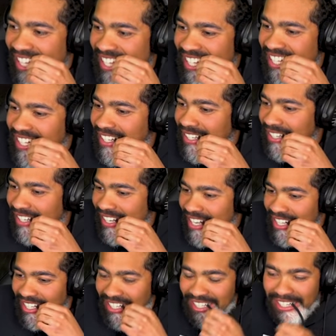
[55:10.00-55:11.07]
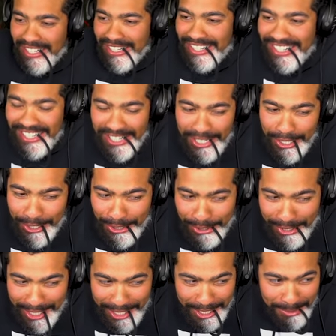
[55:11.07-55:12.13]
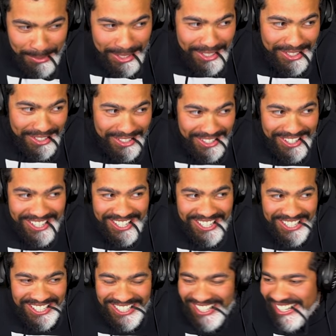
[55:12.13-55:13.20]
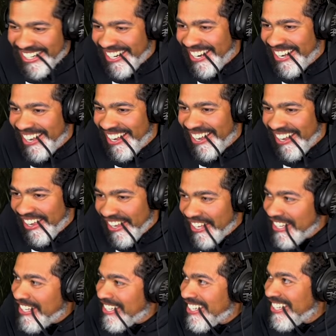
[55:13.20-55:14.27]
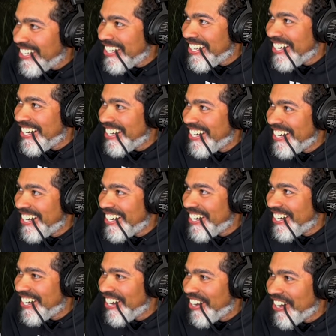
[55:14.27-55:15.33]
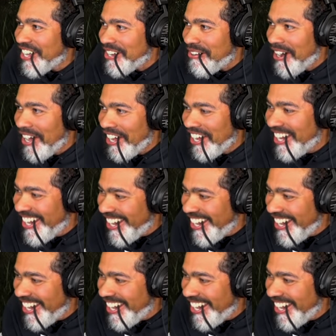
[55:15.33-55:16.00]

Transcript: You can Keep... Oh, oh, you can't hear me? Oh, you, oh, you can't hear us? Uh, uh oh, he quiet.